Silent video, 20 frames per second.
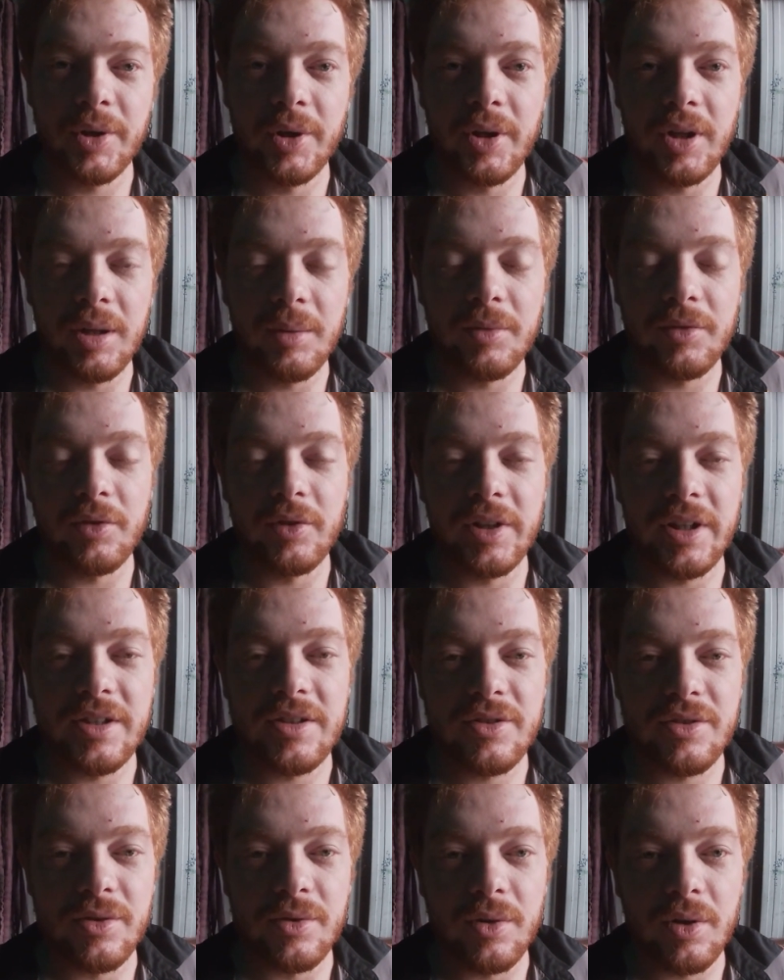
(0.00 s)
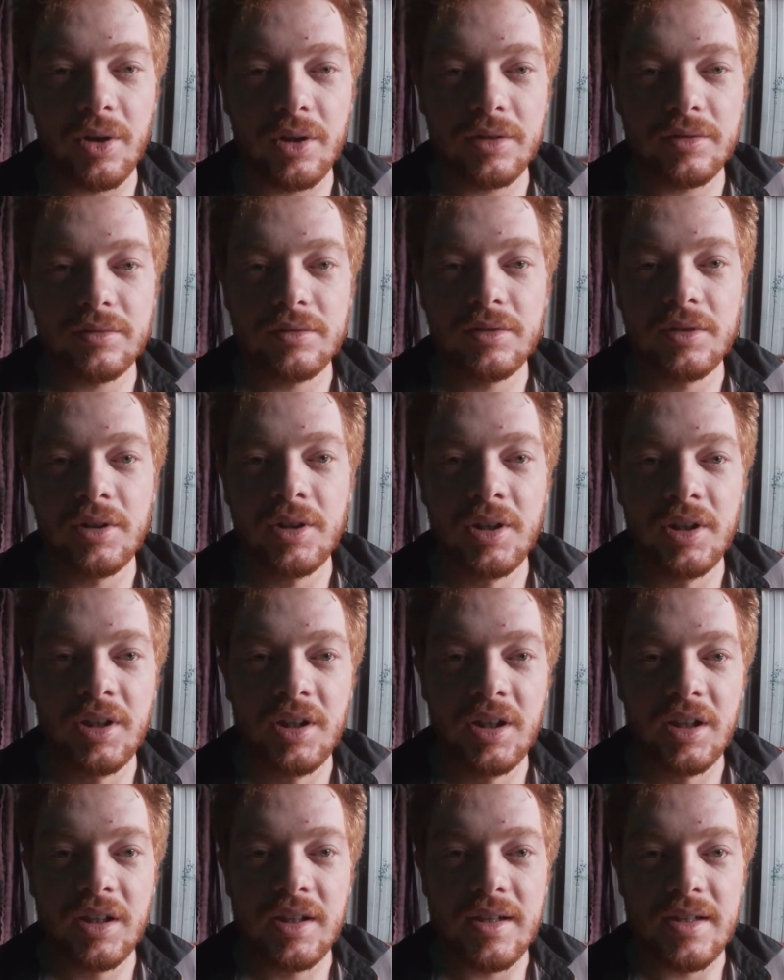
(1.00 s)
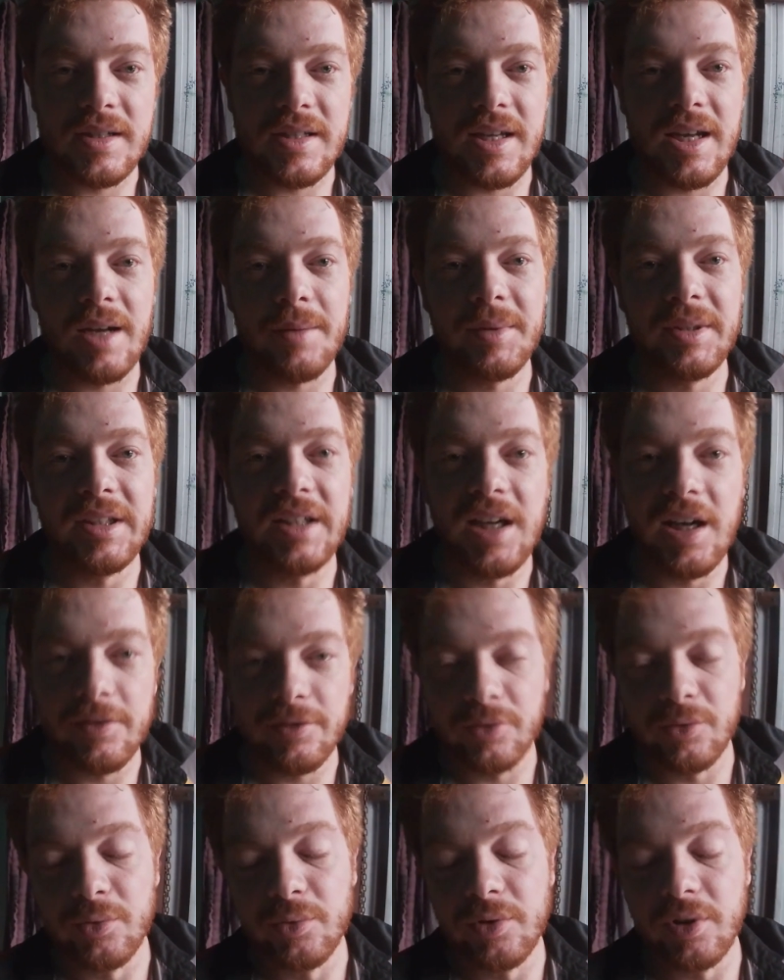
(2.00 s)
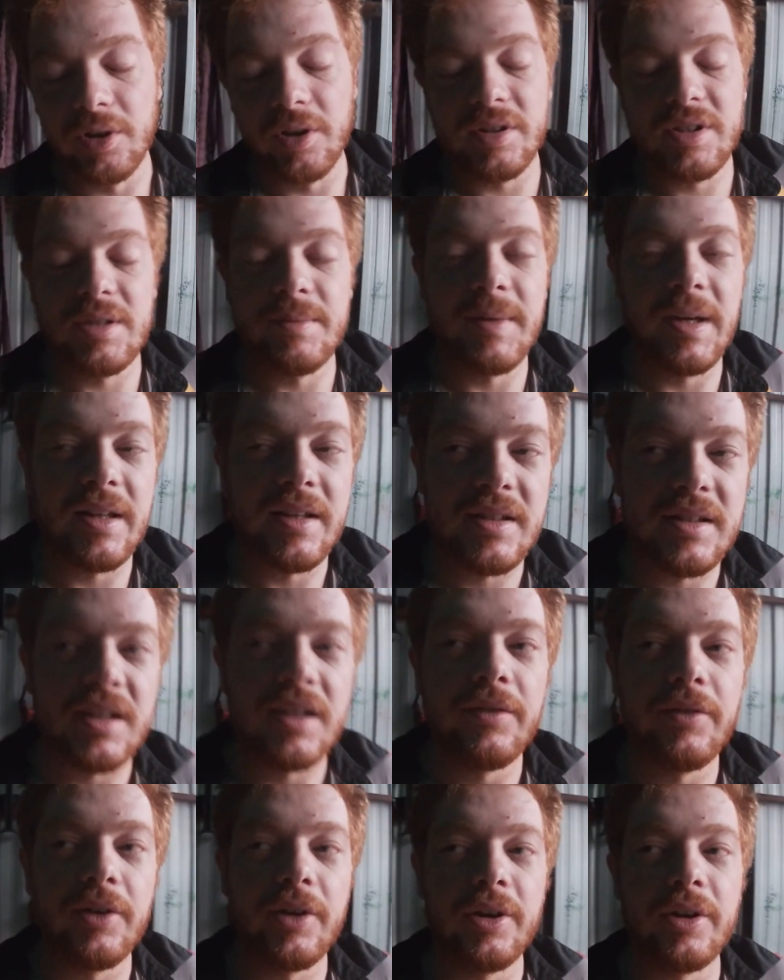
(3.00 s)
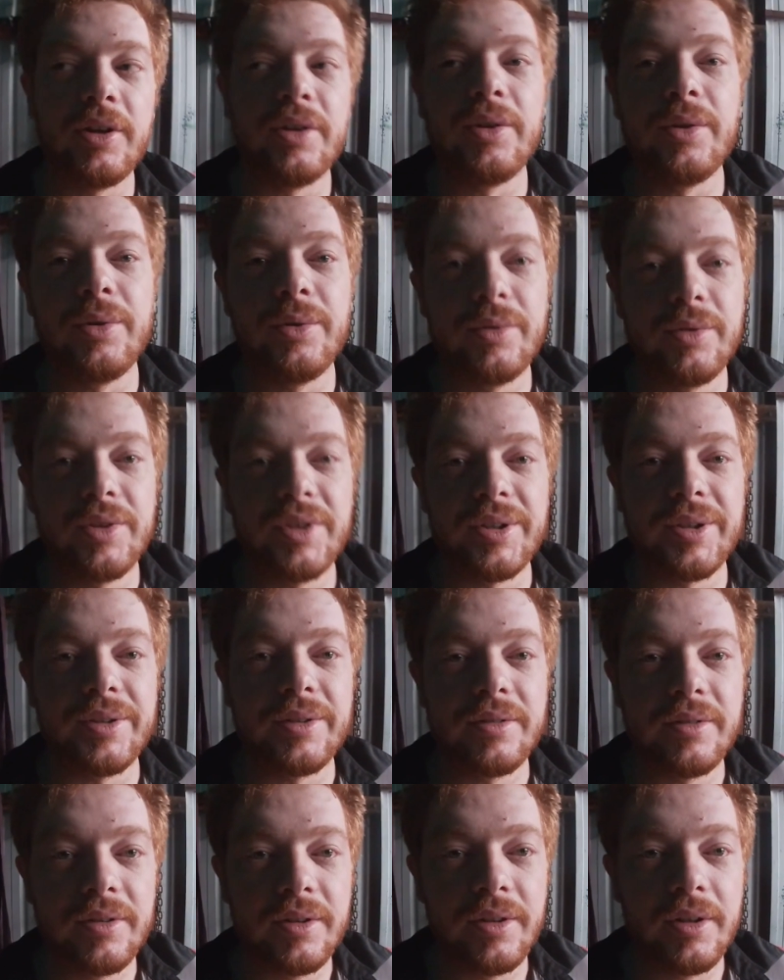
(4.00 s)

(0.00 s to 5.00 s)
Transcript: early before it gets too hot, because in the afternoon I got some other stuff I got to do. So